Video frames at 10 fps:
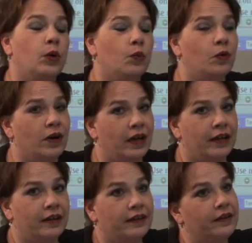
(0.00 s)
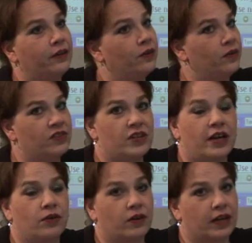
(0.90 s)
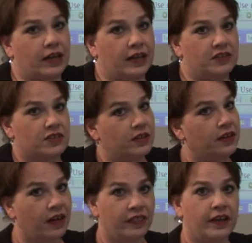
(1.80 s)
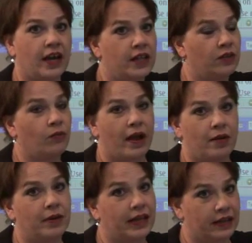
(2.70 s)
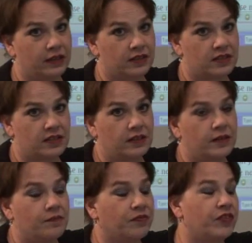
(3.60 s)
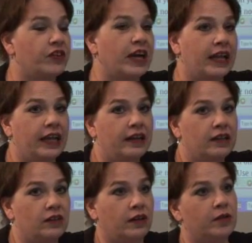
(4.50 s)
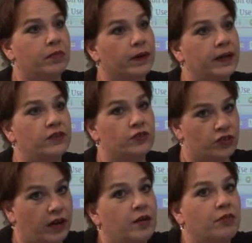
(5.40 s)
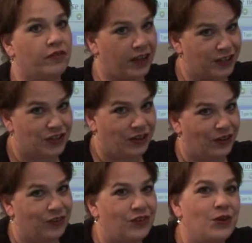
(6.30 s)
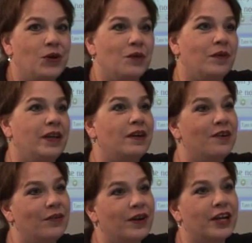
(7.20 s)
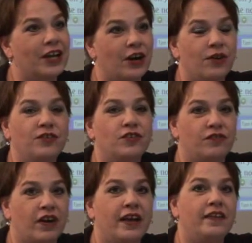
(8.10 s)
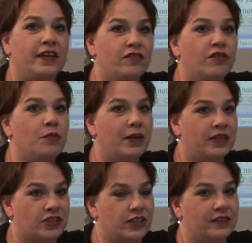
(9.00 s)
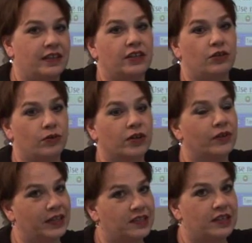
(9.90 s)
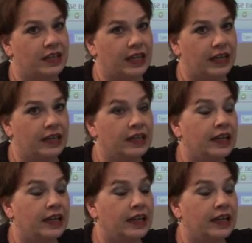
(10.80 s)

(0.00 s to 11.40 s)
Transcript: One, Google's not organized. Nothing on the web is. Second, librarians are trained professionals. We know where to go to find the information that you are going to need.